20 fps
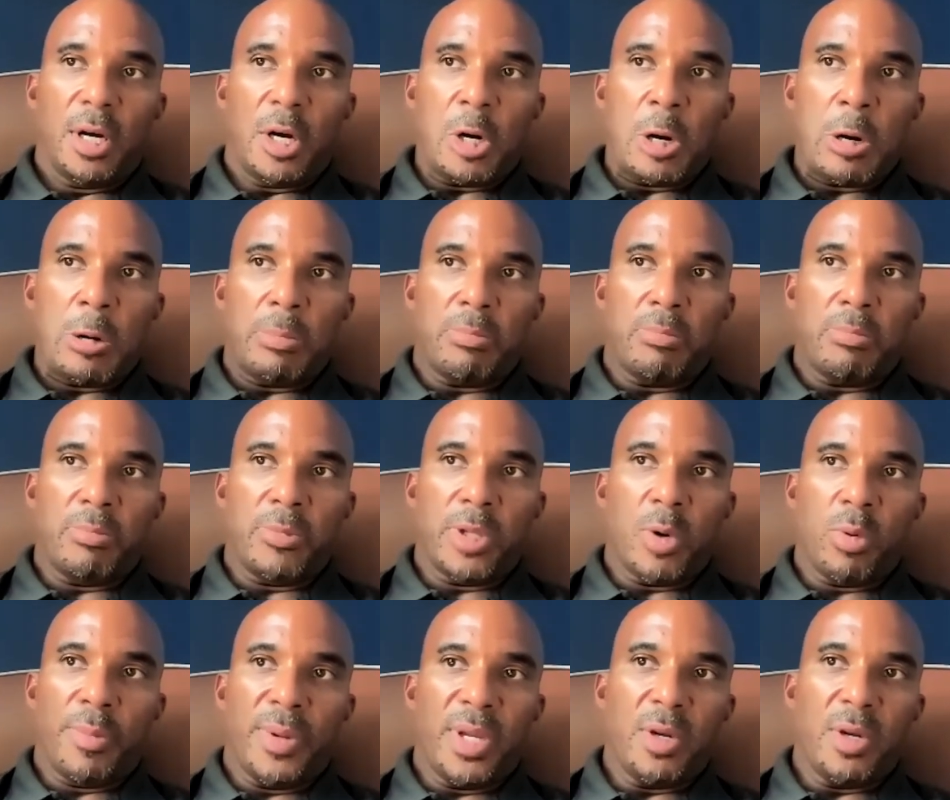
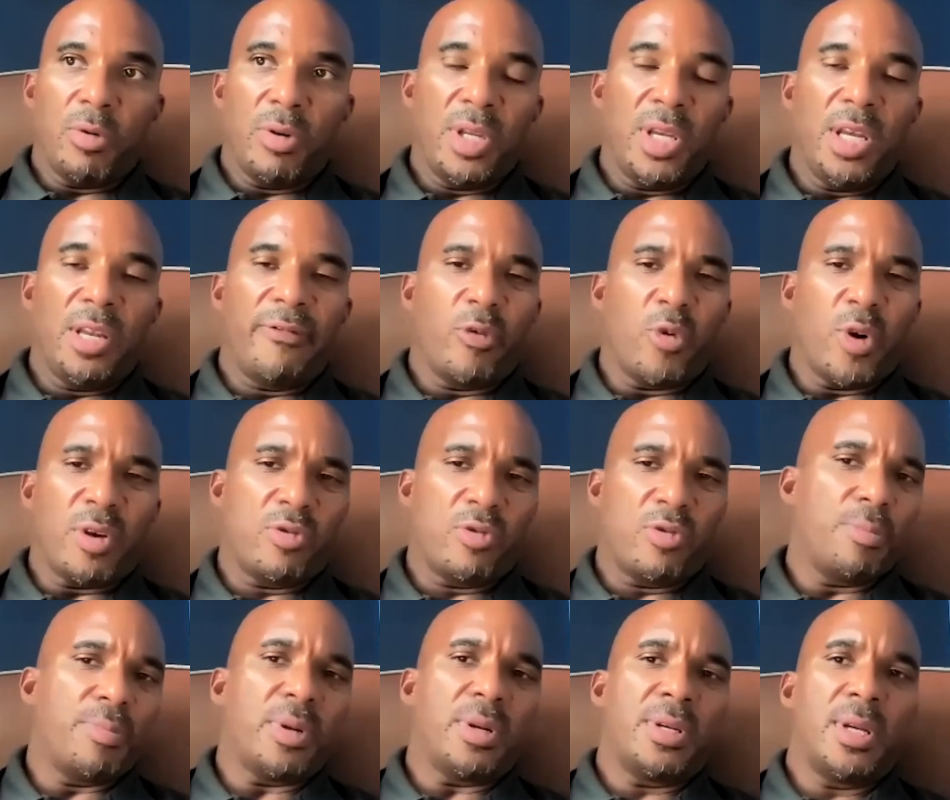there will be no need for a
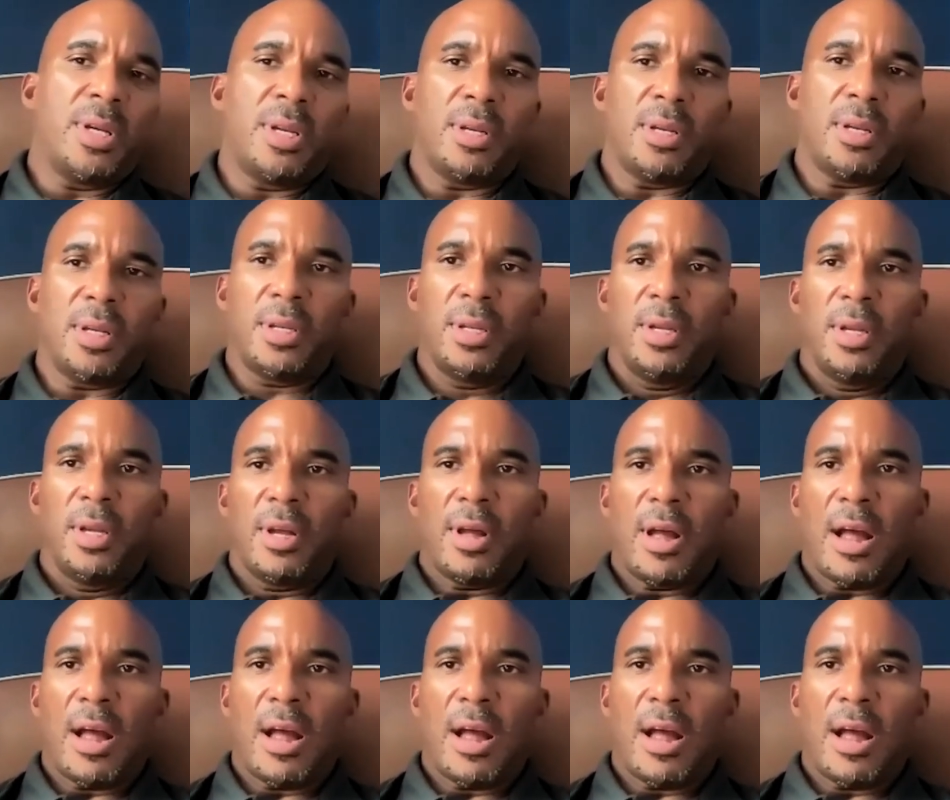superintendent.